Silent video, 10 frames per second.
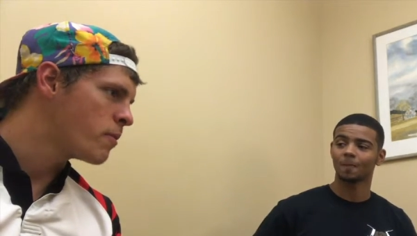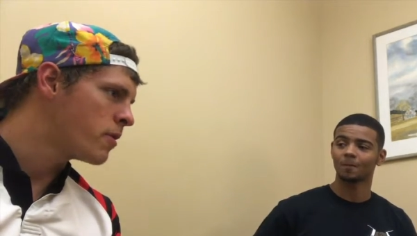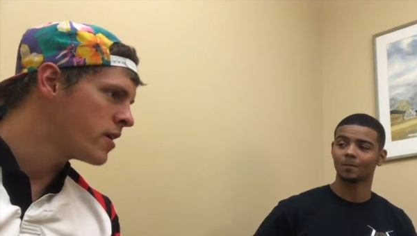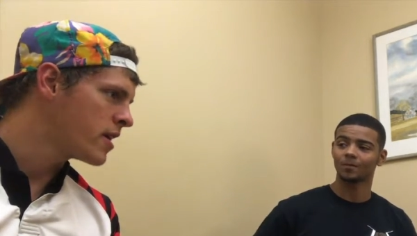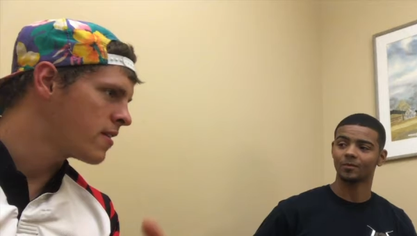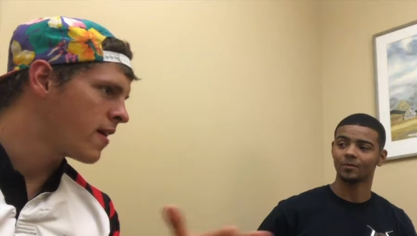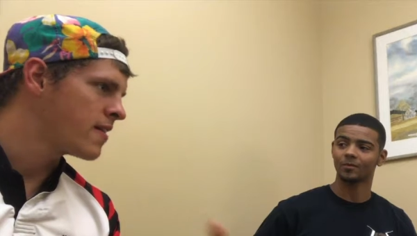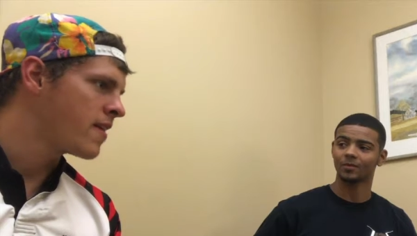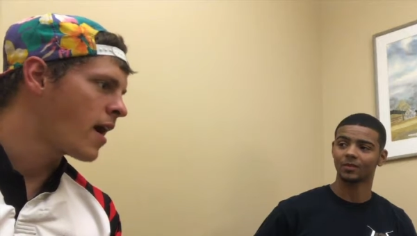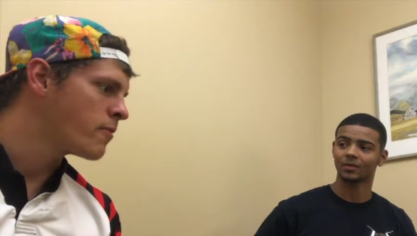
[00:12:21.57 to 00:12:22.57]
Speaker 1: from putting in a
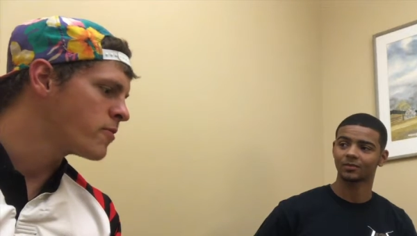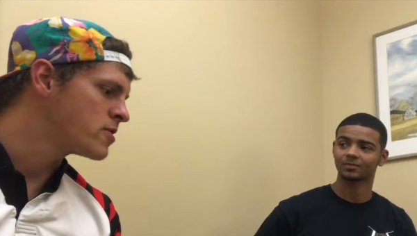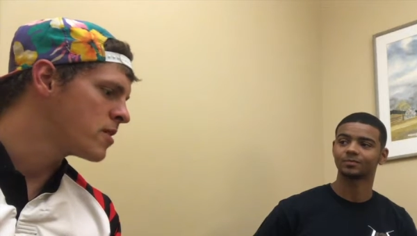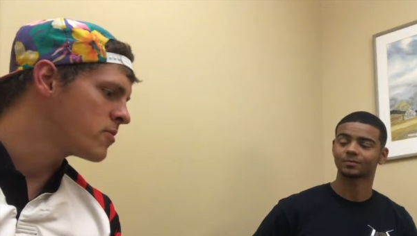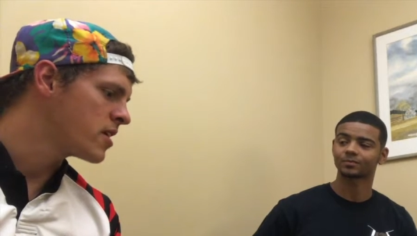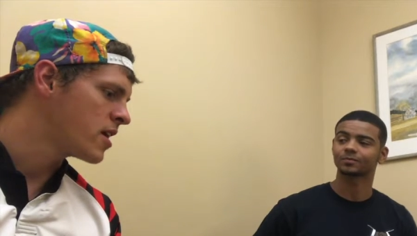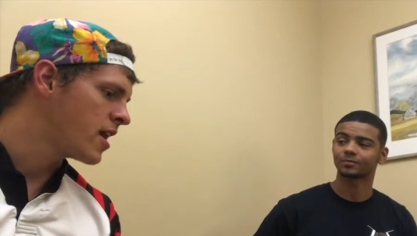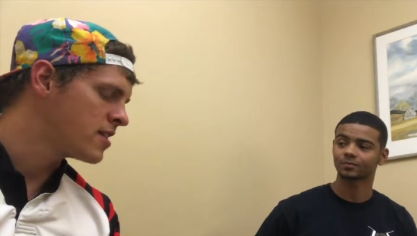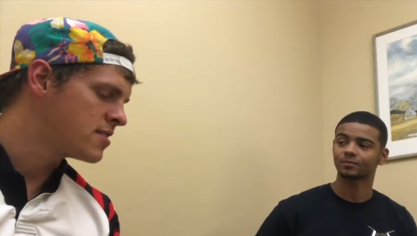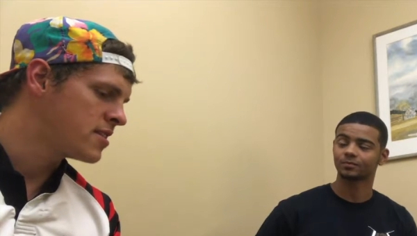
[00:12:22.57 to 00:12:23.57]
lot of time for something and
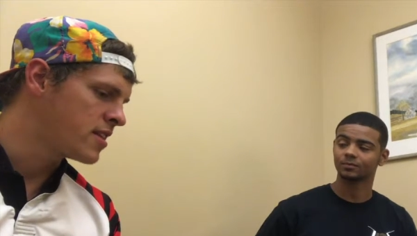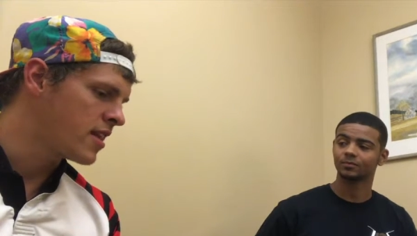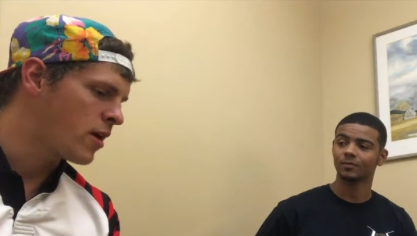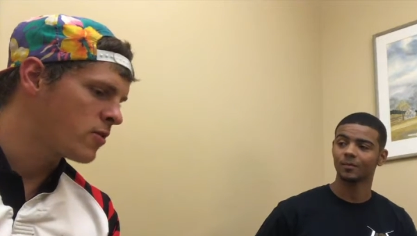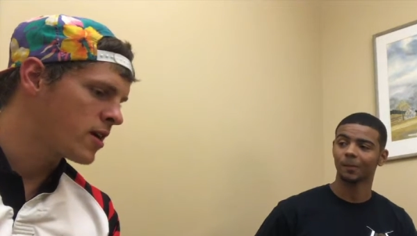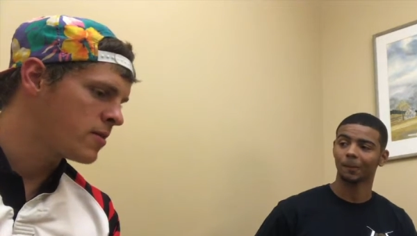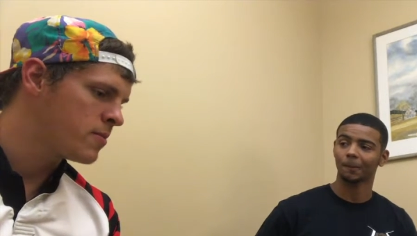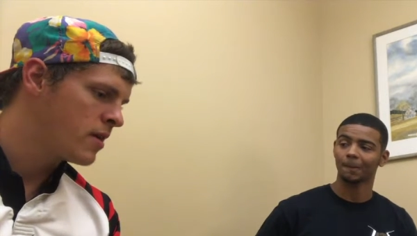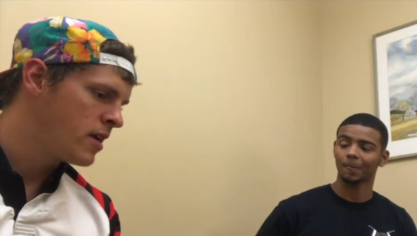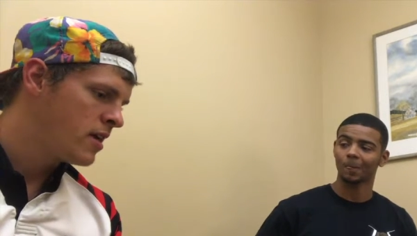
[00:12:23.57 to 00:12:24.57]
not seeing the outcome.